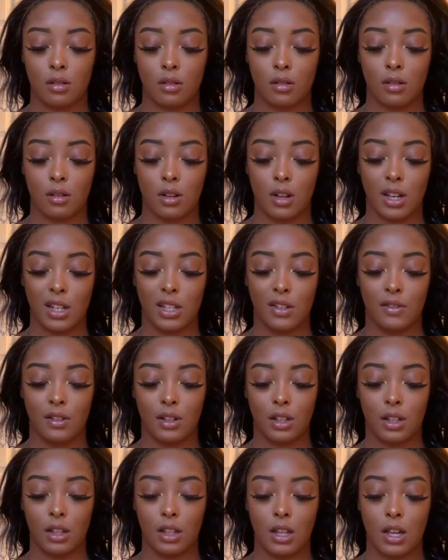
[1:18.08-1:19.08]
Not even
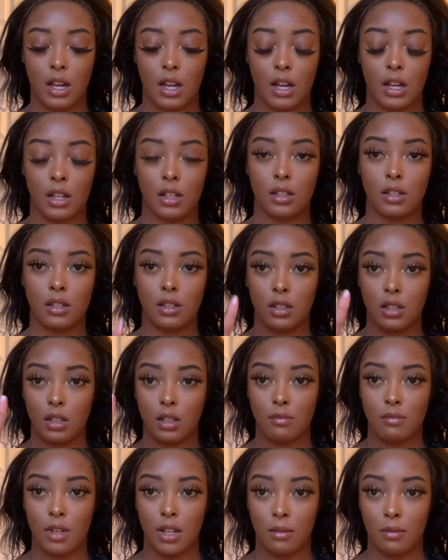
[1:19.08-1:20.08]
a lot, you see,
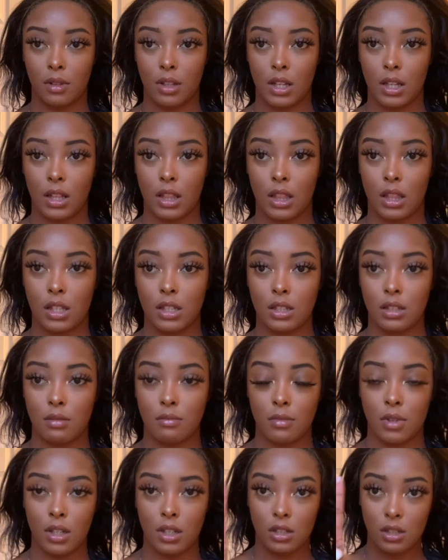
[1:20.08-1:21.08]
maybe like this
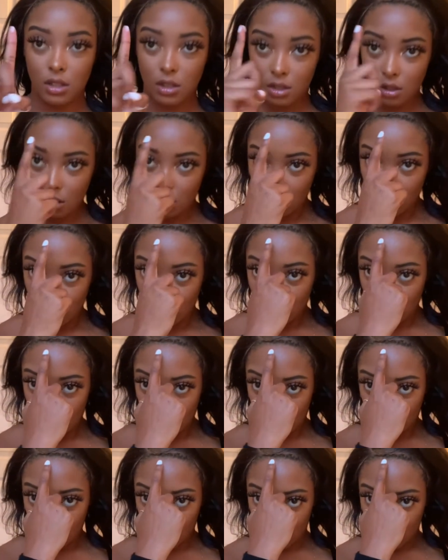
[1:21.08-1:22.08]
much,
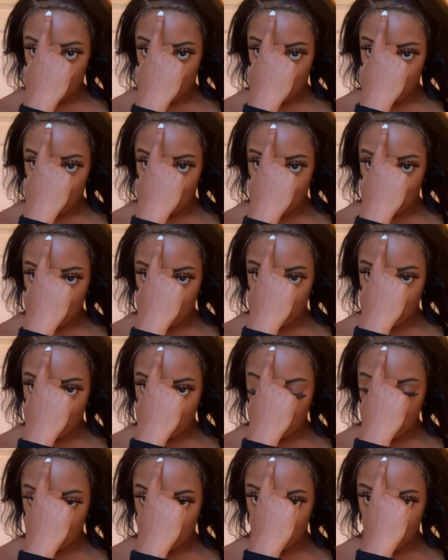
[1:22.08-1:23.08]
and
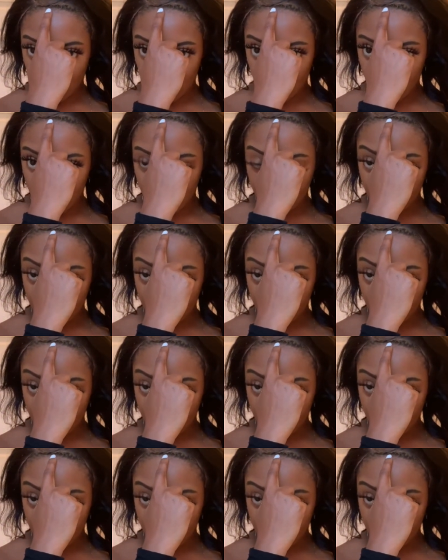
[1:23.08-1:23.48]
just gonna